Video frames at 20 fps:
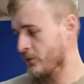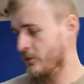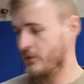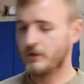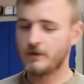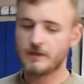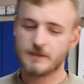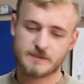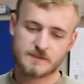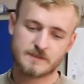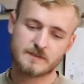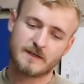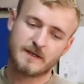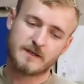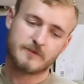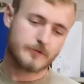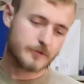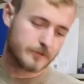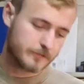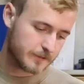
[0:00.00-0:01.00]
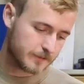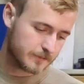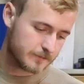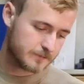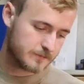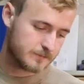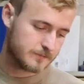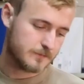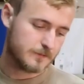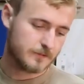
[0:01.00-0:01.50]
Unless Land Rover
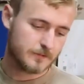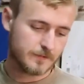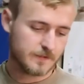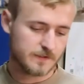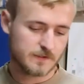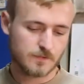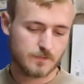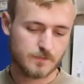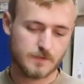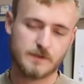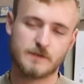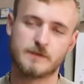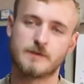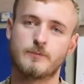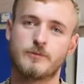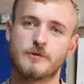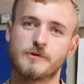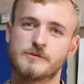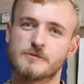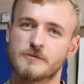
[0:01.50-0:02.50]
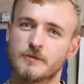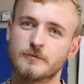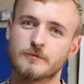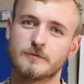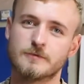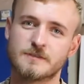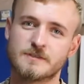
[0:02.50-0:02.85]
or the Defender deploys a